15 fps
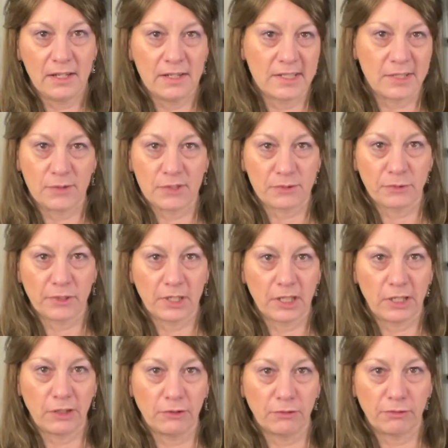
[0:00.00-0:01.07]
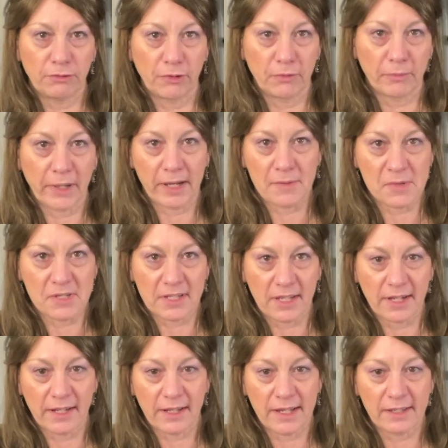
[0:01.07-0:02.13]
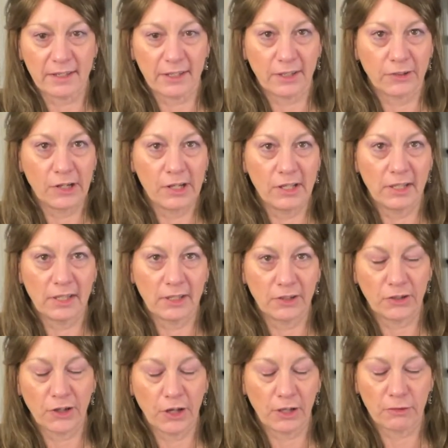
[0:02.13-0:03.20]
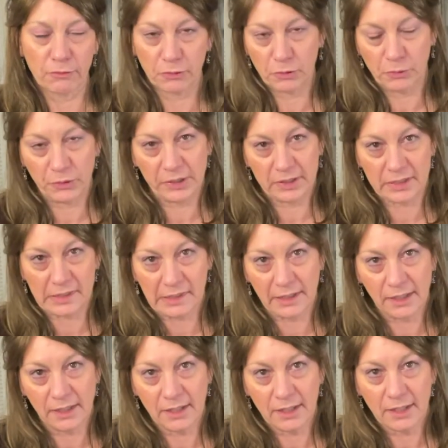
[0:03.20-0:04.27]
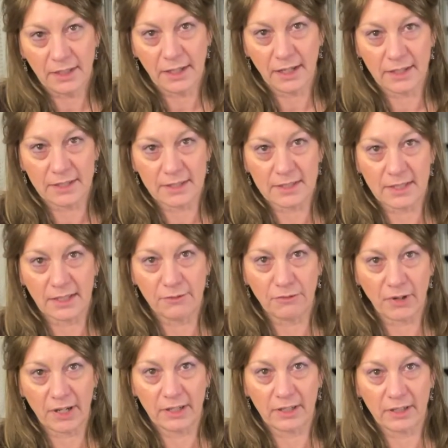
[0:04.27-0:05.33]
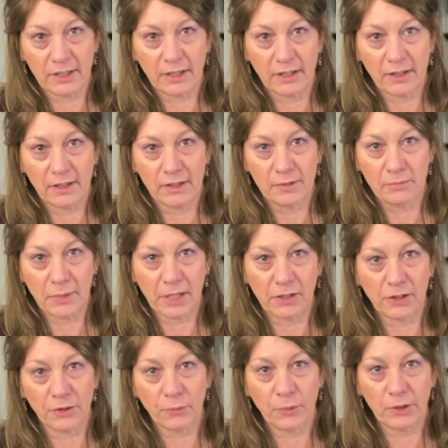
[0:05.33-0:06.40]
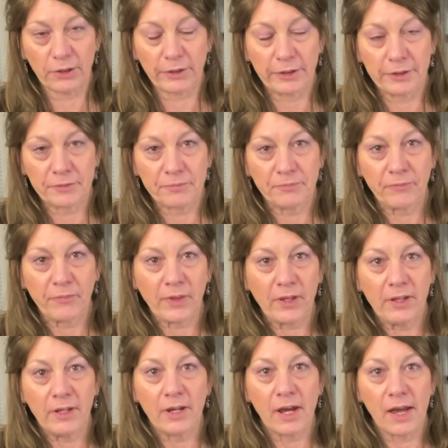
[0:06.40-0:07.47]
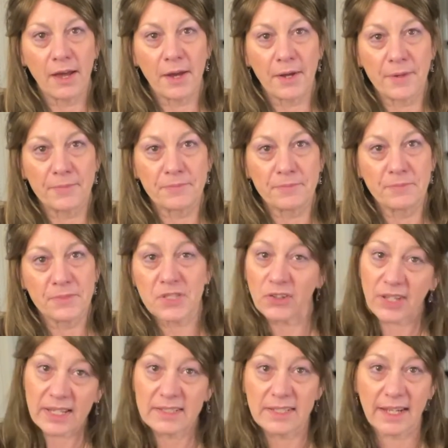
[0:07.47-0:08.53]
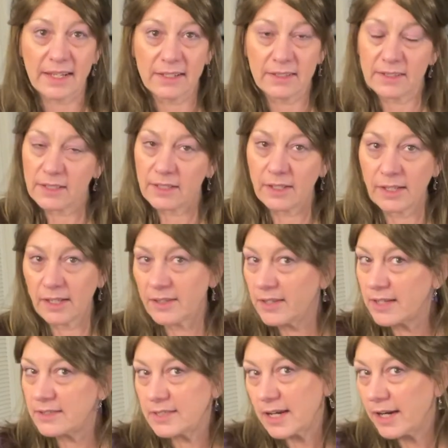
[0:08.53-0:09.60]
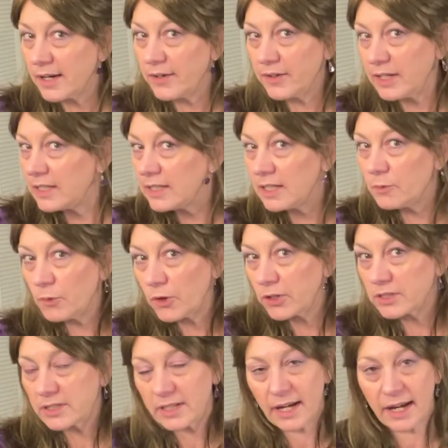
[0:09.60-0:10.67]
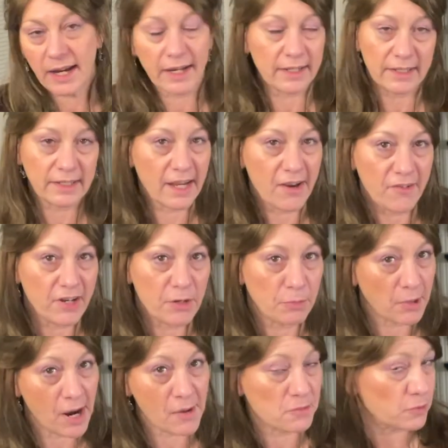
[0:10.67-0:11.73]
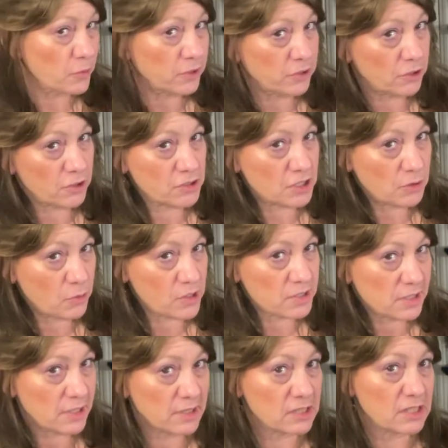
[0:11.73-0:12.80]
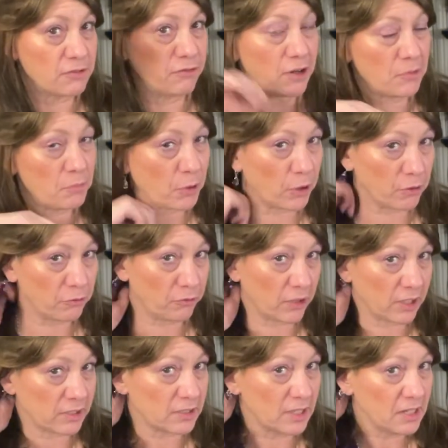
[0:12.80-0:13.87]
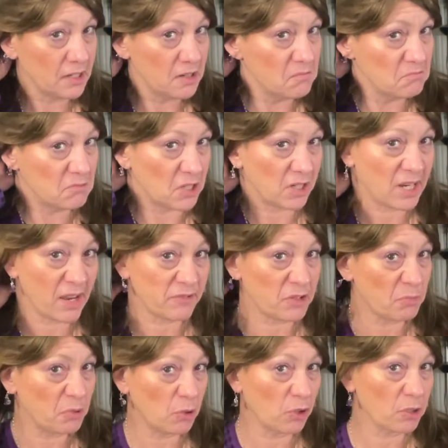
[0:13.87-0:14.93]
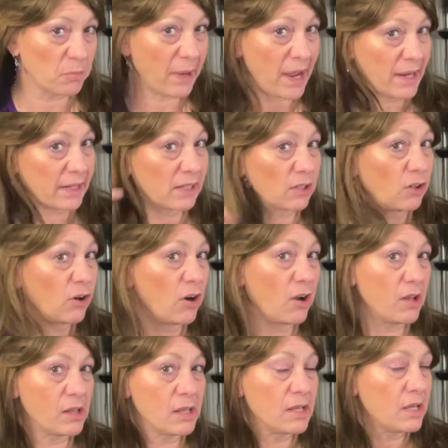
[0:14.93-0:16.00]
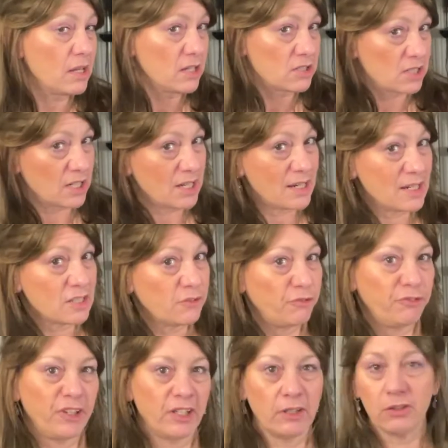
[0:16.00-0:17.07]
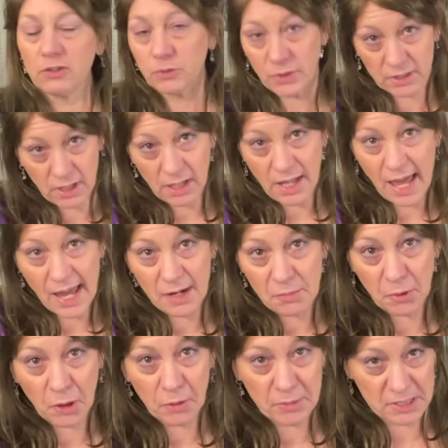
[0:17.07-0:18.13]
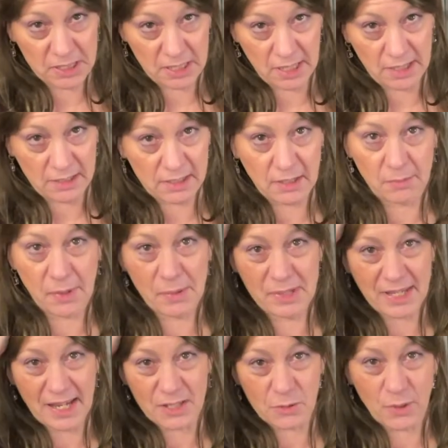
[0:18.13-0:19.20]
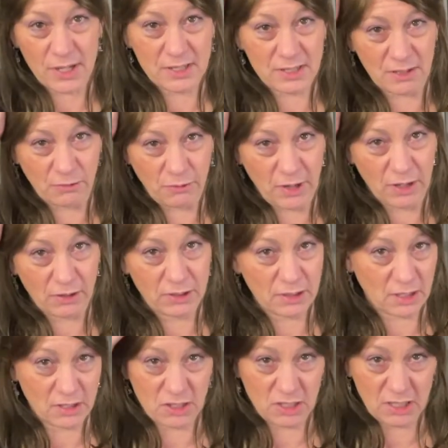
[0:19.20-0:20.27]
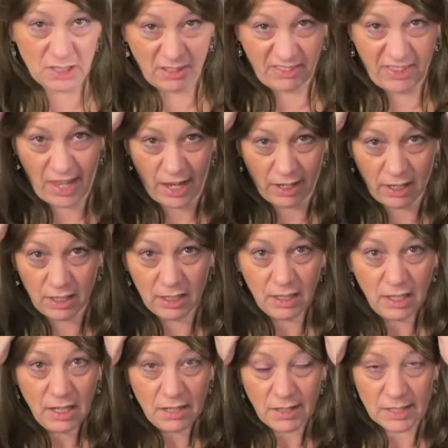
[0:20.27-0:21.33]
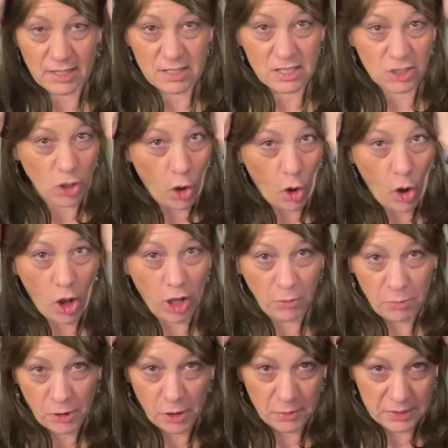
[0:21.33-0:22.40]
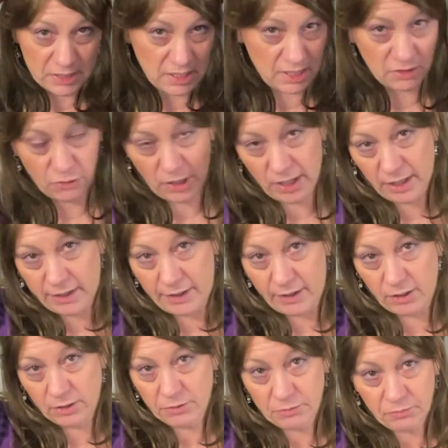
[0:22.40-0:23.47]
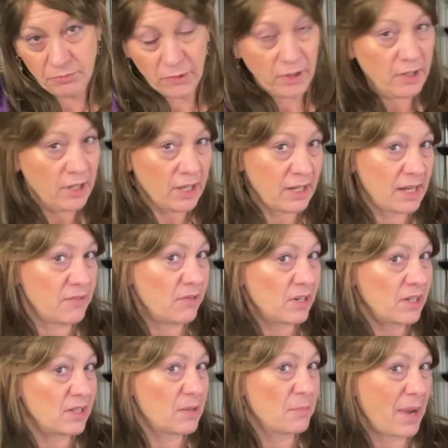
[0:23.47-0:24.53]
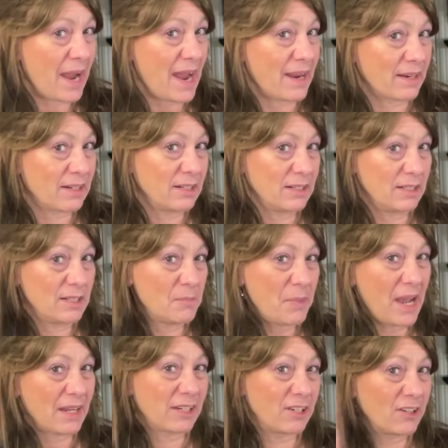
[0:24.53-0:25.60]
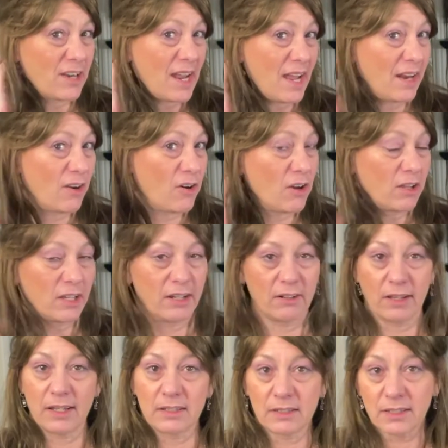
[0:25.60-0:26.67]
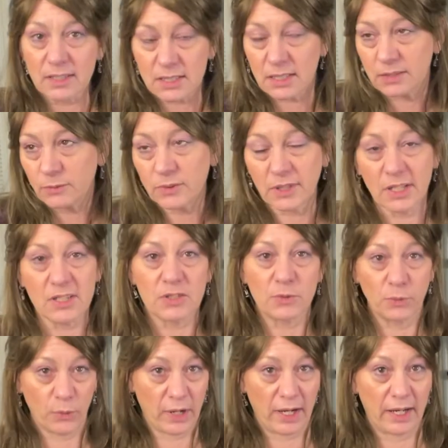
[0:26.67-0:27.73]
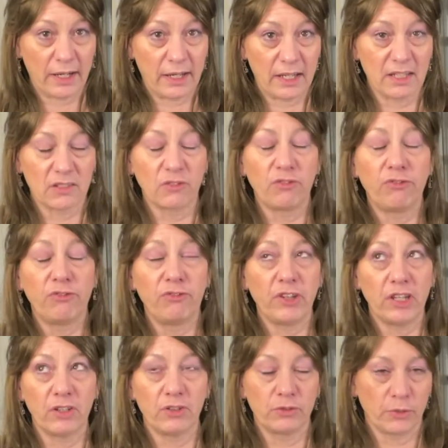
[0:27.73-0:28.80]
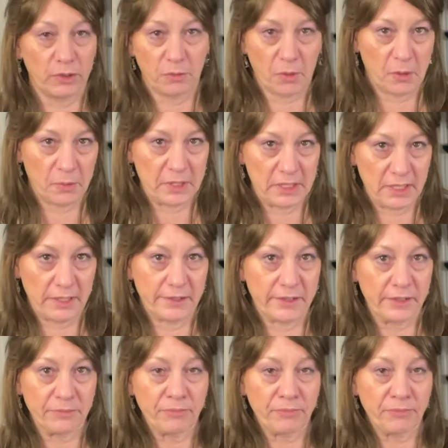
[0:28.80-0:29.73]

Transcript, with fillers: She was really cute from Amazon. I like the little colorful ones and see if I can uh, make her work. Um, so that's it. Uh, that's how Indie wore today. I didn't have any problems with her. She wasn't, she fit perfect. Didn't have to pull her back at all. She is filled with a lot of permatease, and maybe that's why she felt, because she's thick. Like, this is all permatease right here. And even in the back, in the back of your head, all here, like, this this wig is filled with permatease.